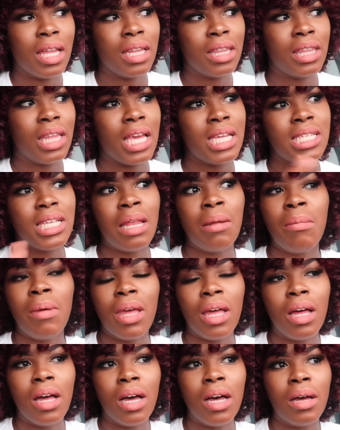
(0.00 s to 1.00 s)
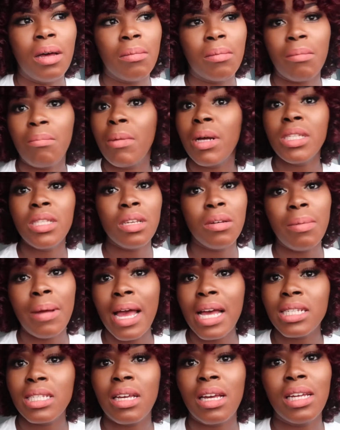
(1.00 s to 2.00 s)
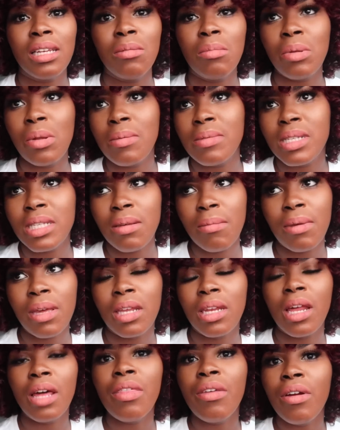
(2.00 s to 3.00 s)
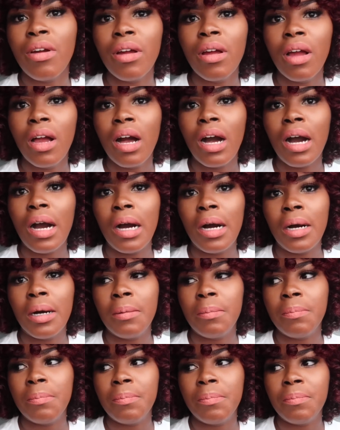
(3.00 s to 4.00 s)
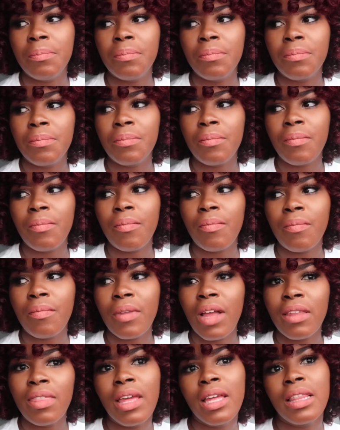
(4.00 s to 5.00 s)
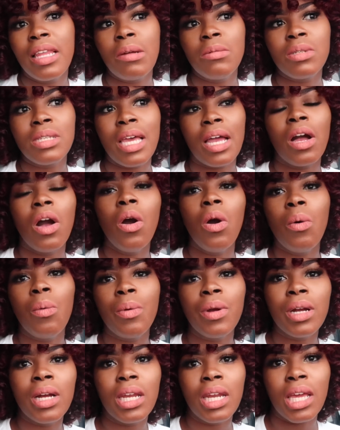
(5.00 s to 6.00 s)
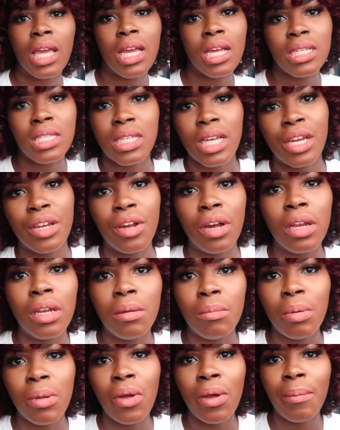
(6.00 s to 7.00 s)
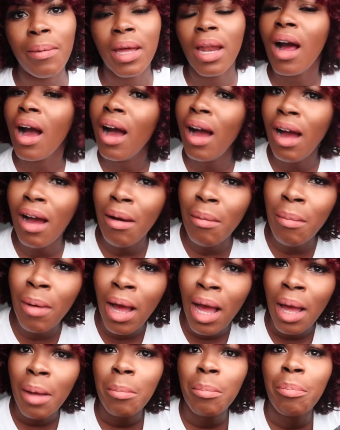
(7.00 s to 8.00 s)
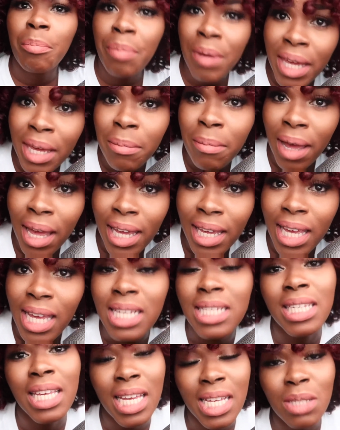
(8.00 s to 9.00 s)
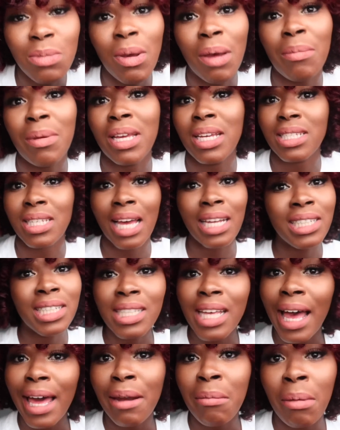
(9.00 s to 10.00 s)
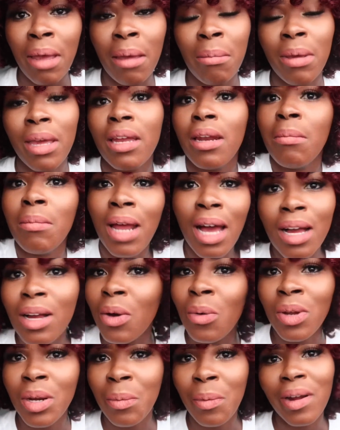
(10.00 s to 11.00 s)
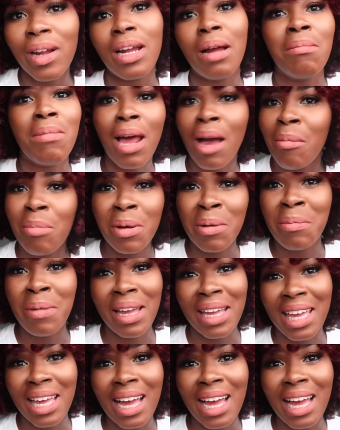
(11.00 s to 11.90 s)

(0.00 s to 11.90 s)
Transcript: they send me a months are passing, unemployment sent me another thing that was like, oh, we're gonna extend your unemployment. Be my guest. Guess what? Because I just had a baby and I'm not going to work. I'm not putting my